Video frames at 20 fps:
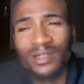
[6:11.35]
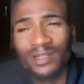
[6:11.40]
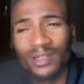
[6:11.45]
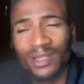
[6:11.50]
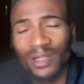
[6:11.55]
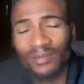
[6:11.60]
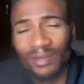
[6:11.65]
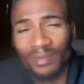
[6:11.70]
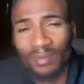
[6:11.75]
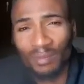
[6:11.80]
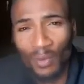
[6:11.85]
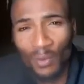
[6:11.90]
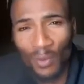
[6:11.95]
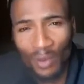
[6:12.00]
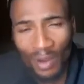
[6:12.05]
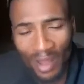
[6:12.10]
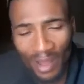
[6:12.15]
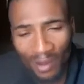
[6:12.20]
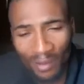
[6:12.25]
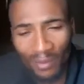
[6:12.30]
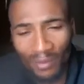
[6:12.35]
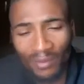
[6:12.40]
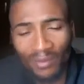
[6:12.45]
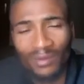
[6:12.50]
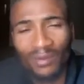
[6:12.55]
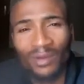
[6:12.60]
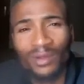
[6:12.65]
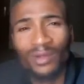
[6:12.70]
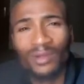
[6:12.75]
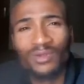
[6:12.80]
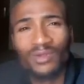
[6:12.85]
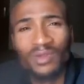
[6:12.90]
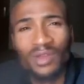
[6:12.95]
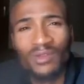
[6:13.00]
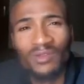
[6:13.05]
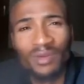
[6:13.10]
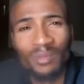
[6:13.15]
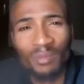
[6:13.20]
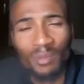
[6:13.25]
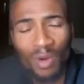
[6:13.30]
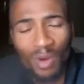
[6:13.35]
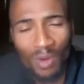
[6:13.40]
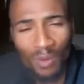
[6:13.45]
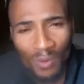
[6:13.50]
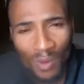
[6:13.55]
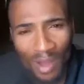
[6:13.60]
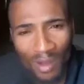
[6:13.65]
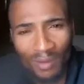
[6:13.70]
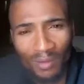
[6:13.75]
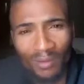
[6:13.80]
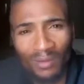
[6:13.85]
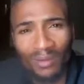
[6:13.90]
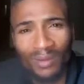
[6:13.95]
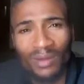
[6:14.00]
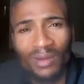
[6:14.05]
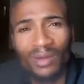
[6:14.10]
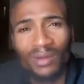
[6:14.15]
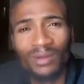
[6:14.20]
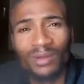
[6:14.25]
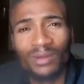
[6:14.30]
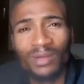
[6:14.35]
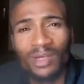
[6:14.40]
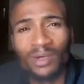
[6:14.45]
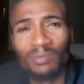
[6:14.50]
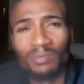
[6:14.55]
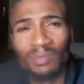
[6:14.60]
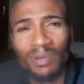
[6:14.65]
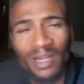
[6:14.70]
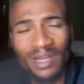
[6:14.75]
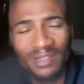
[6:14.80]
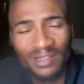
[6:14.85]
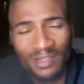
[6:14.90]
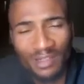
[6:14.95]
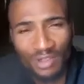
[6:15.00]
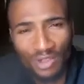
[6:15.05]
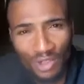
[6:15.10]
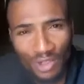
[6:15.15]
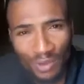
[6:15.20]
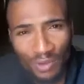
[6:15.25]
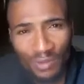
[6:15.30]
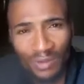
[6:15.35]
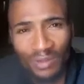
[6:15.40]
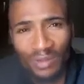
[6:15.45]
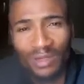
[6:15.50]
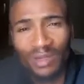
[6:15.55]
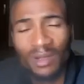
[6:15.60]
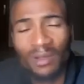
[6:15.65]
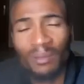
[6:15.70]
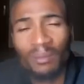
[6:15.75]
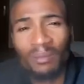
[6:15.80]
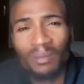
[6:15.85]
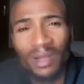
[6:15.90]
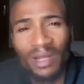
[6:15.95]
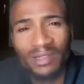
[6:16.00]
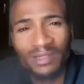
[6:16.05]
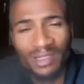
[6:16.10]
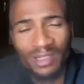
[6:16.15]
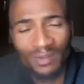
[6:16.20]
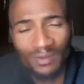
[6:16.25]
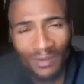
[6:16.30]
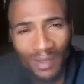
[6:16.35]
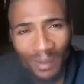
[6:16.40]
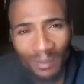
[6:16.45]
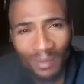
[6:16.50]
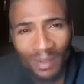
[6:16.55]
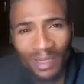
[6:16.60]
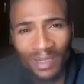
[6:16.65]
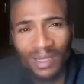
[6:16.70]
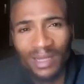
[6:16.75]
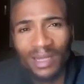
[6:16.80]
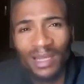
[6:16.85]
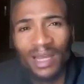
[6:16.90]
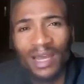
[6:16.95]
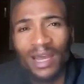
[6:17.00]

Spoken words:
to give him more health, to give him more wealth, you know, bless his children, bless his family,